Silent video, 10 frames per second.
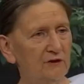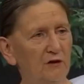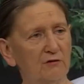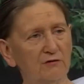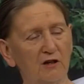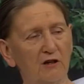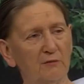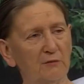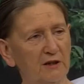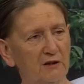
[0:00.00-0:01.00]
of
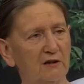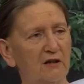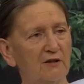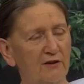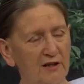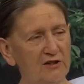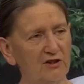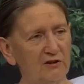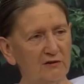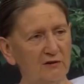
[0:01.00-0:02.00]
karmic
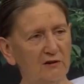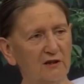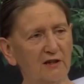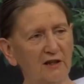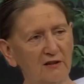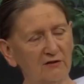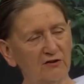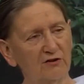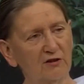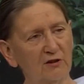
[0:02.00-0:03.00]
aggression
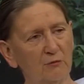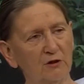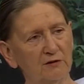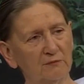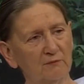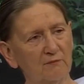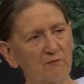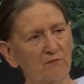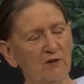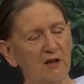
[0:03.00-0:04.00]
against someone.
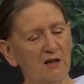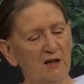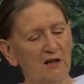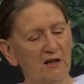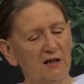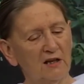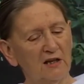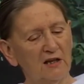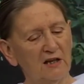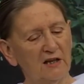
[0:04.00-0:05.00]

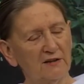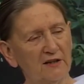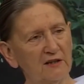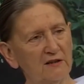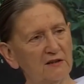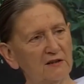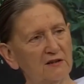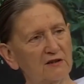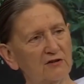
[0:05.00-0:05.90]
And then the